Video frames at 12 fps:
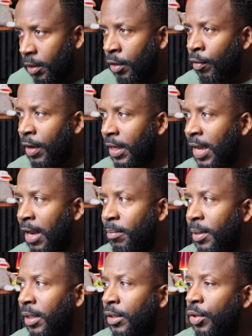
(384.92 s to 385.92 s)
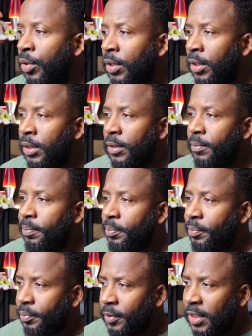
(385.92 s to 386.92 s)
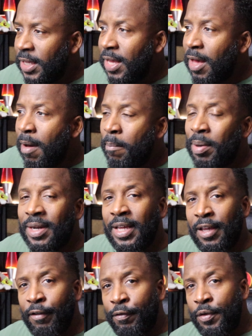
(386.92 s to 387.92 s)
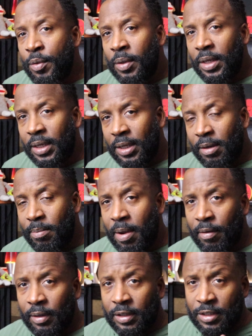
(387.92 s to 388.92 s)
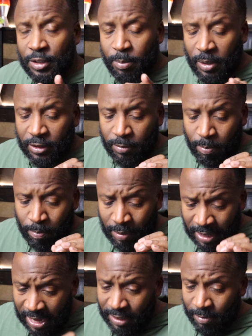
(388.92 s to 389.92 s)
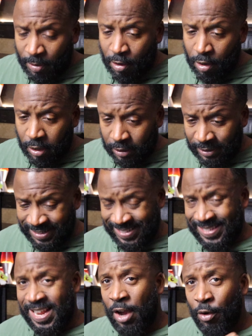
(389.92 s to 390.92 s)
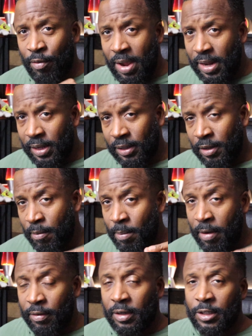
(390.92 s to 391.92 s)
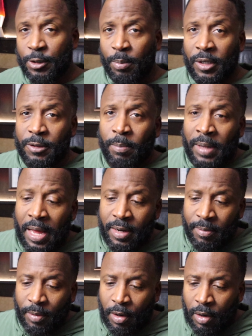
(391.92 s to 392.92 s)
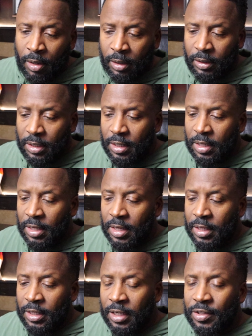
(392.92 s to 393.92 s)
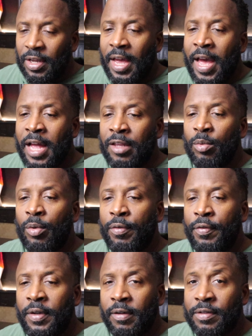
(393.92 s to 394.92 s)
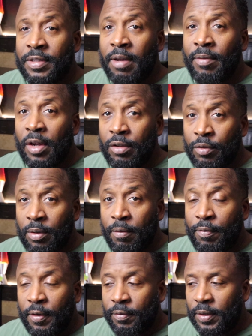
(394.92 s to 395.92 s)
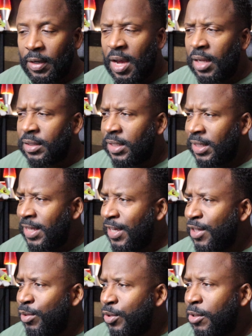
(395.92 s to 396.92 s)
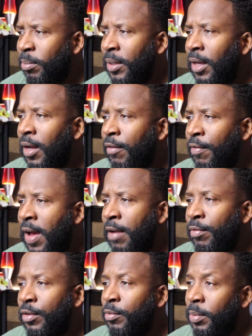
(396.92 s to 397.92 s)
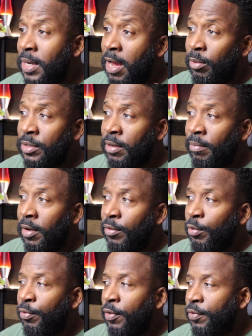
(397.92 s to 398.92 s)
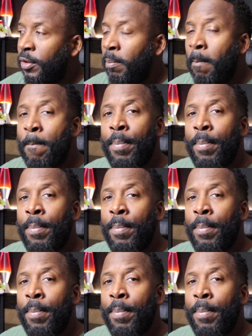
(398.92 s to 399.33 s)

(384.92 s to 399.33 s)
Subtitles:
Credit got to be a little good. But if you can get an American Express Platinum card, now granted, the American Express Platinum card, there's an annual fee of $750. I think it used to be $500, but now it's $750.